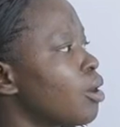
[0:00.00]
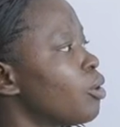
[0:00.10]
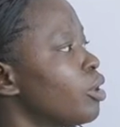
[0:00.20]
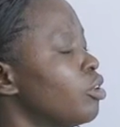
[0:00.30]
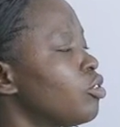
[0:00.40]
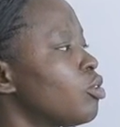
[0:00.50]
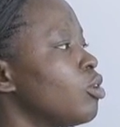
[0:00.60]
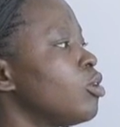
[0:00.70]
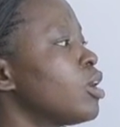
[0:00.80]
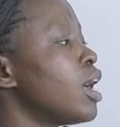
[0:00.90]
going to
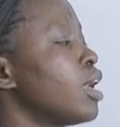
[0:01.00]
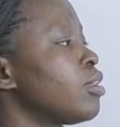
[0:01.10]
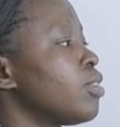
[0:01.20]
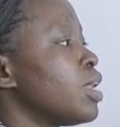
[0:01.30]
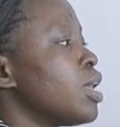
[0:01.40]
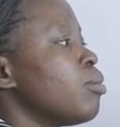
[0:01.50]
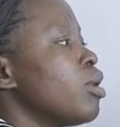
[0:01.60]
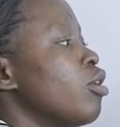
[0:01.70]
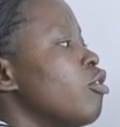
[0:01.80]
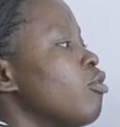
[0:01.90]
look at the number
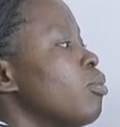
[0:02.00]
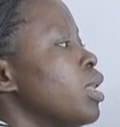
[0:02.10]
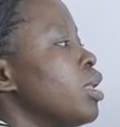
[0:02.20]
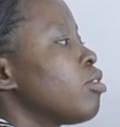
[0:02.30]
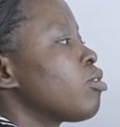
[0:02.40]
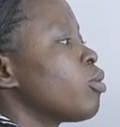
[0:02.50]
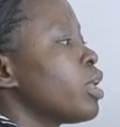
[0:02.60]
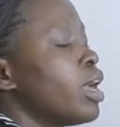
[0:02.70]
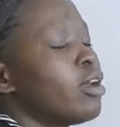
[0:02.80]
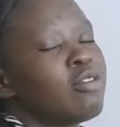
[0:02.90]
of minutes we
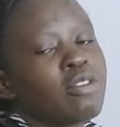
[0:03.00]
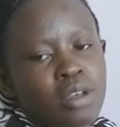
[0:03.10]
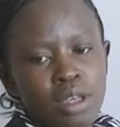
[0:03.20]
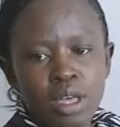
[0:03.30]
have.